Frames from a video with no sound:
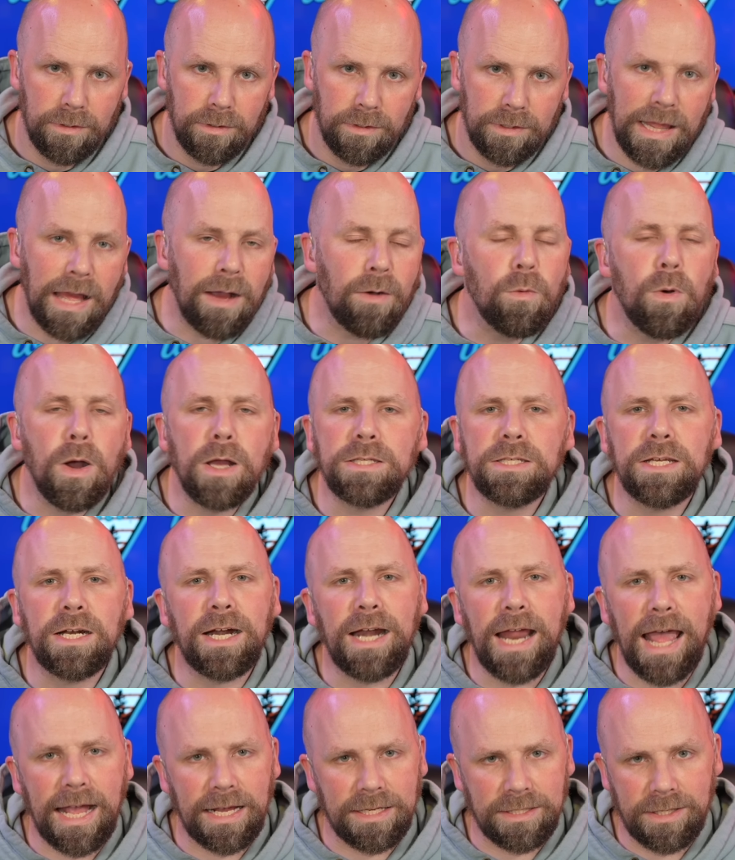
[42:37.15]
That wasn't an
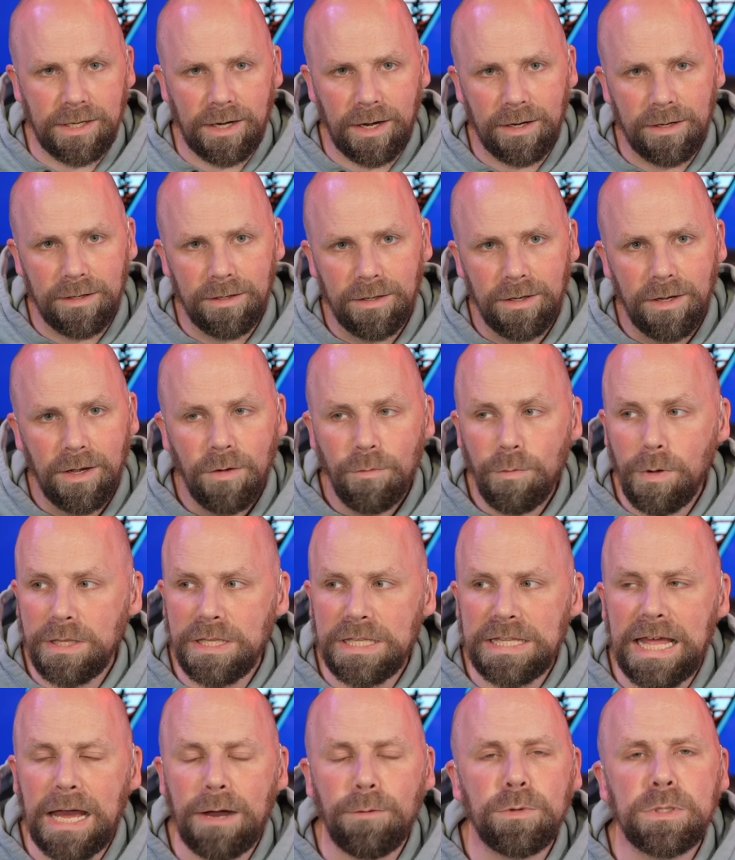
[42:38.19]
accident. Whether
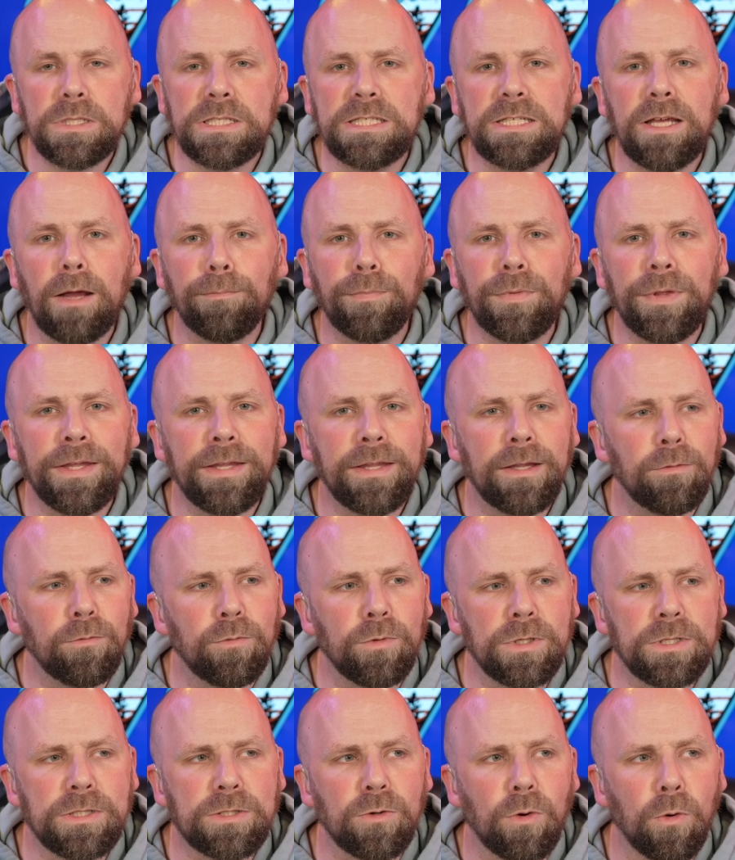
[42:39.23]
that was something that
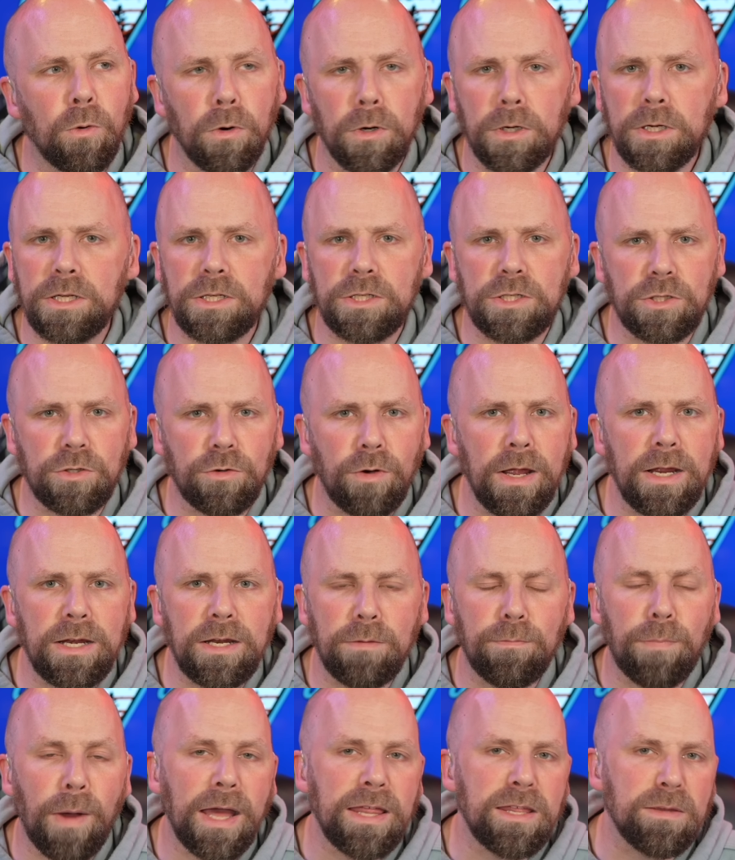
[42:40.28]
was
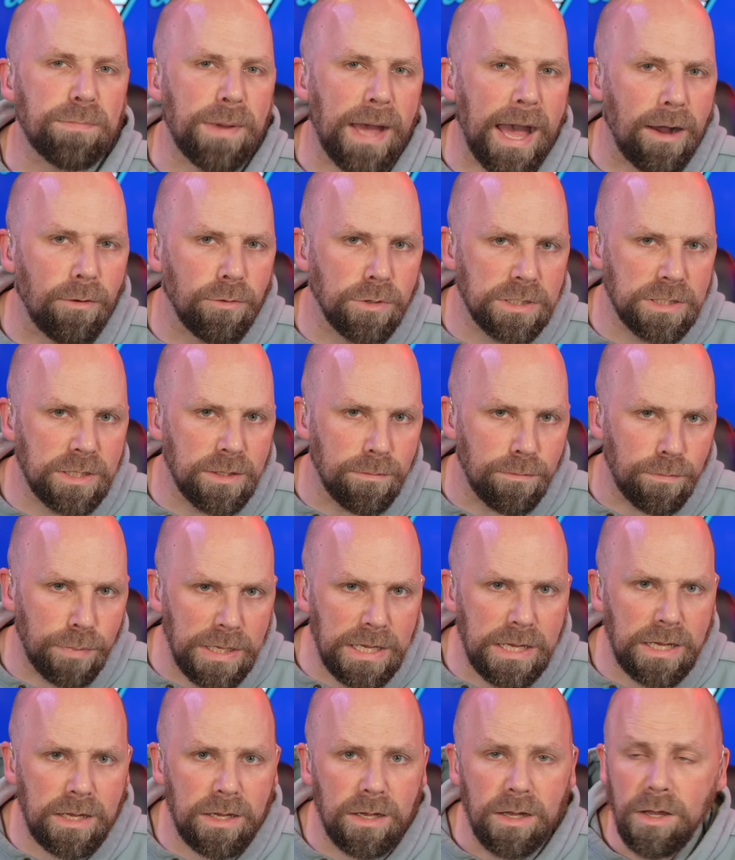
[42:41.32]
orchestrated by the powers that
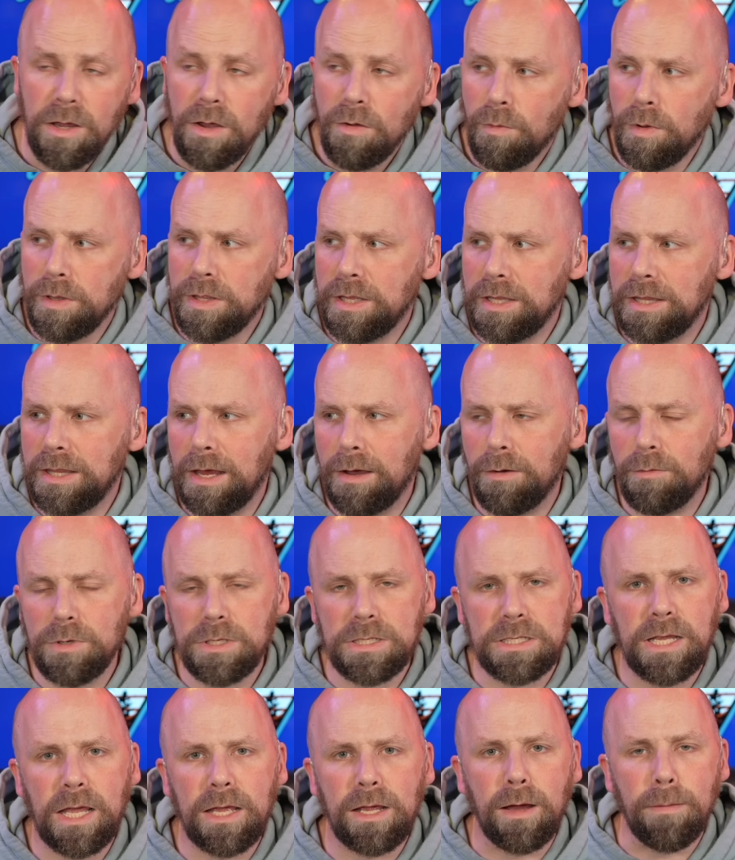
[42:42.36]
be, whether that
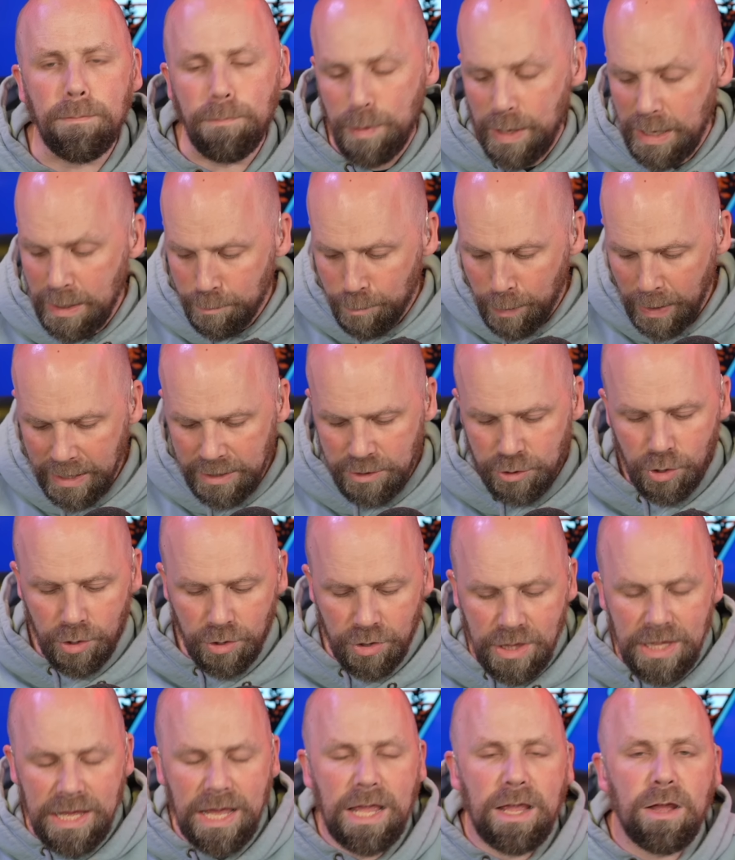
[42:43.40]
was like a big picture
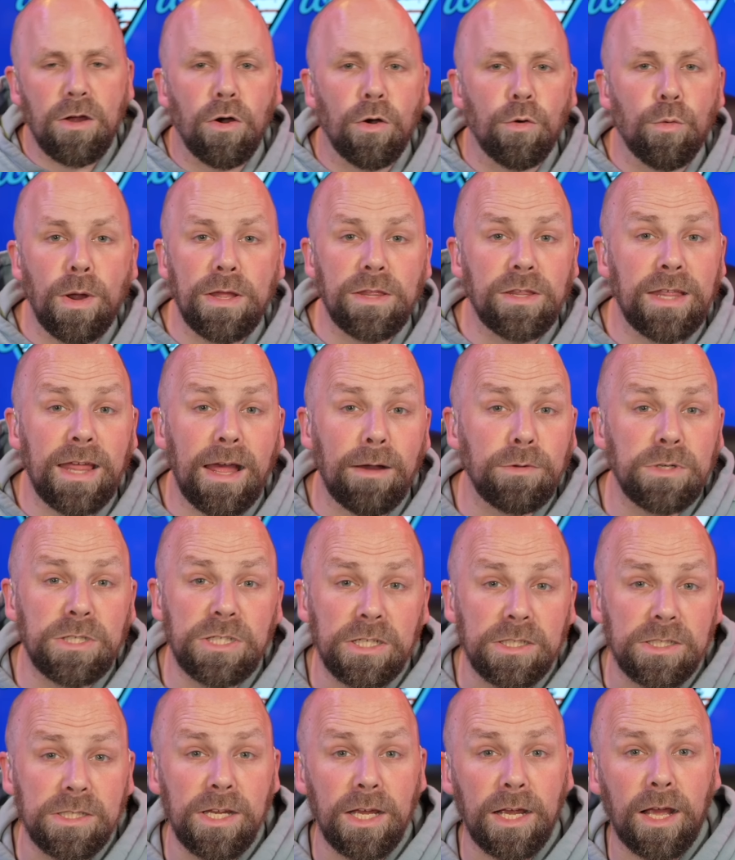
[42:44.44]
thing, or whether that was
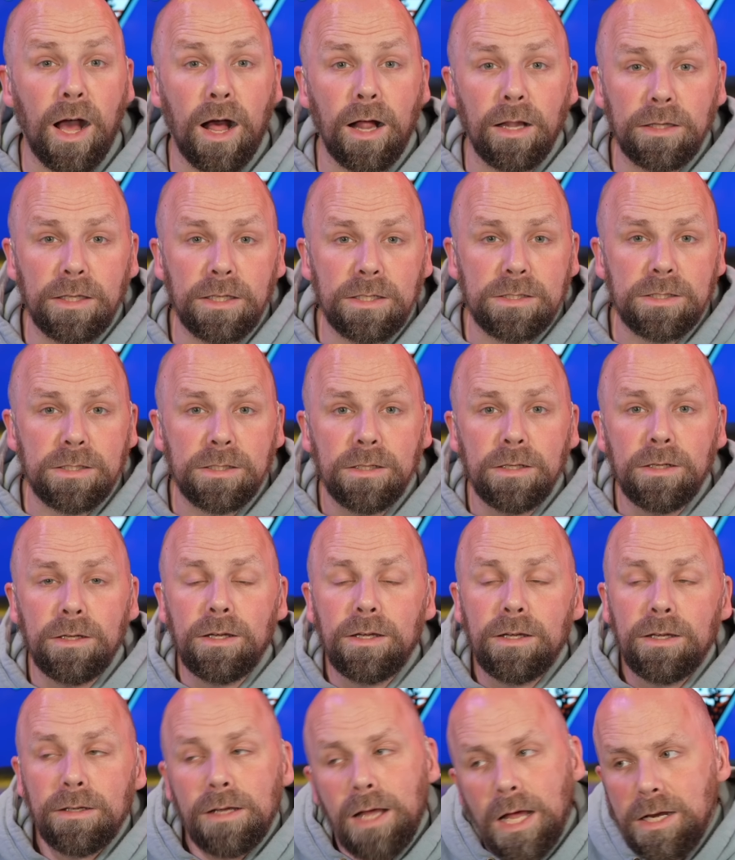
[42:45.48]
just Nick Aldis
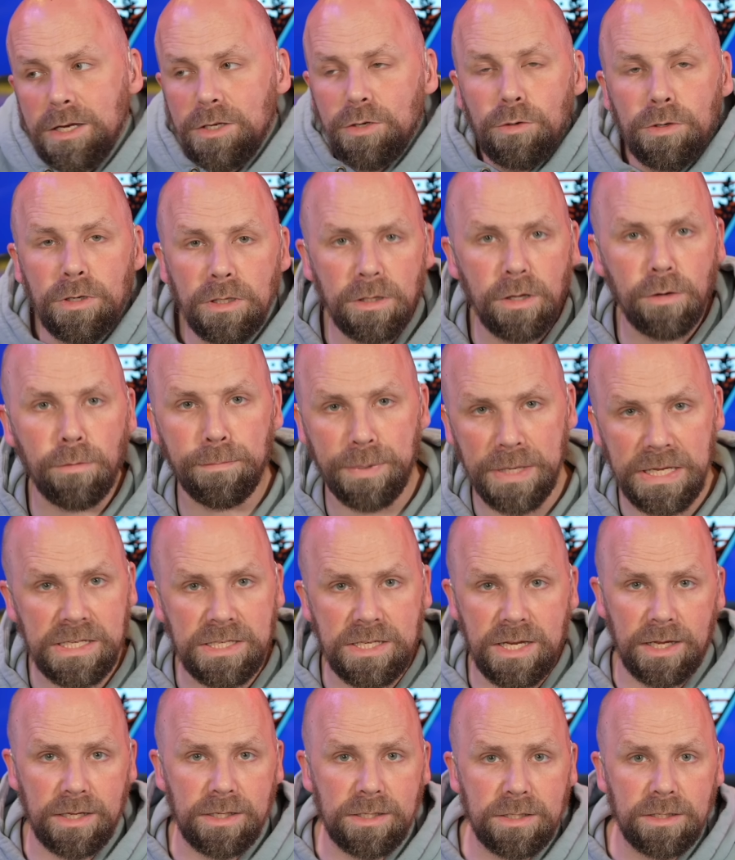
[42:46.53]
kind of doing a little
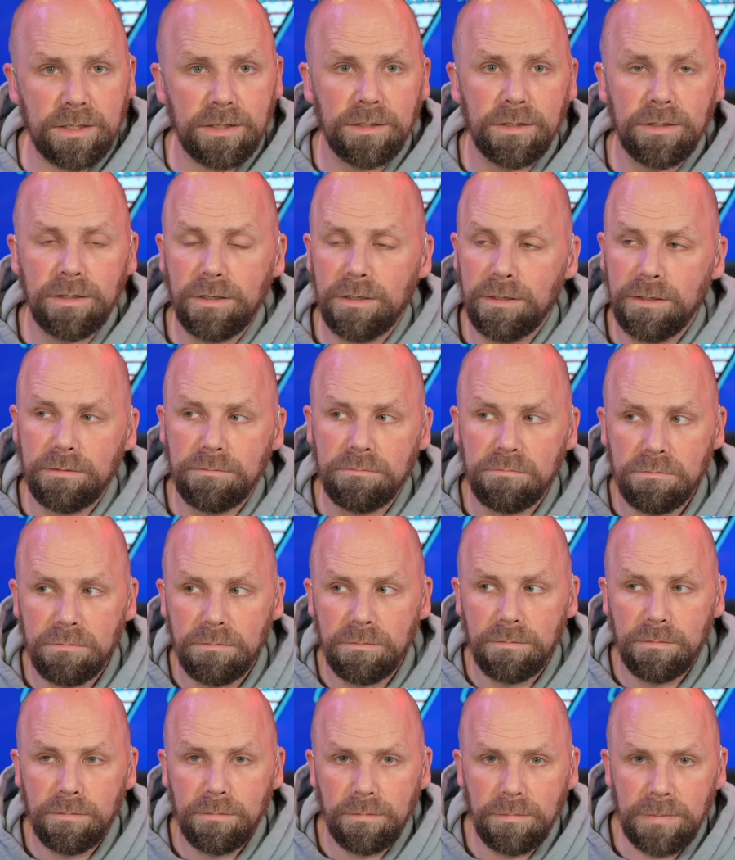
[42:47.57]
business,
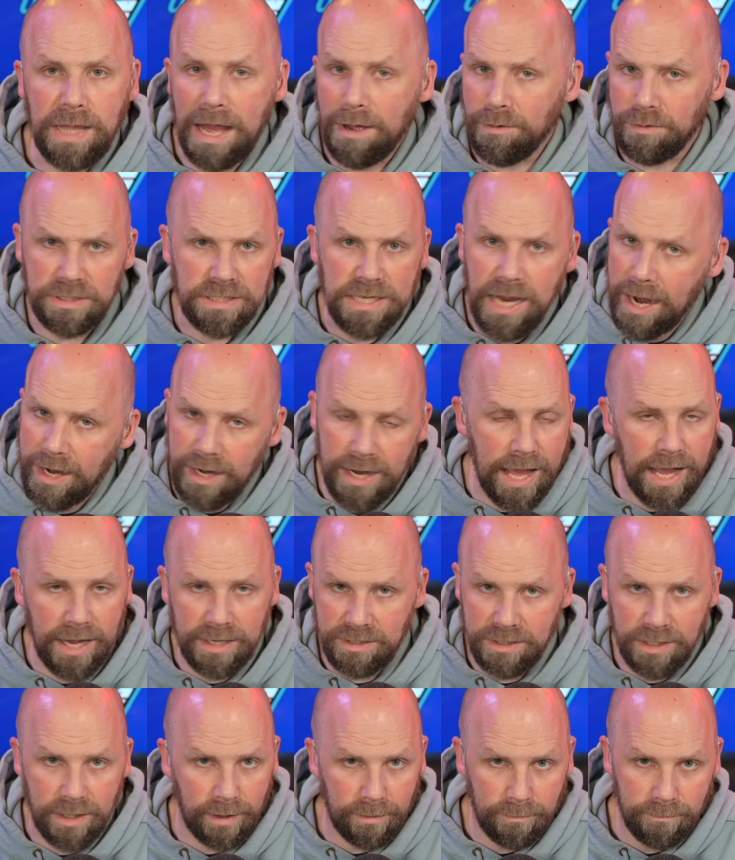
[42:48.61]
that was not an
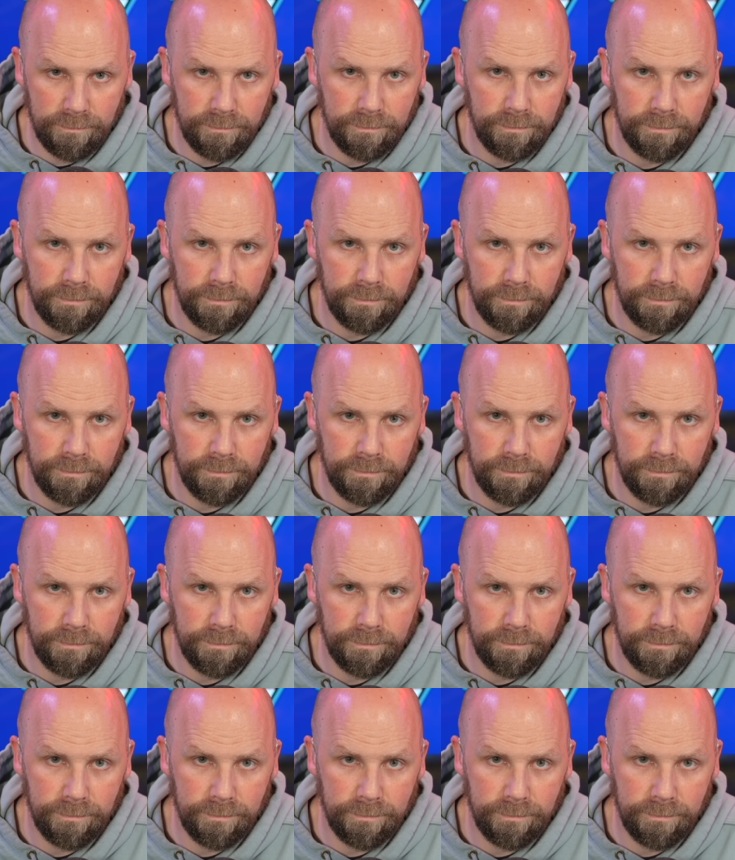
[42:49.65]
accident.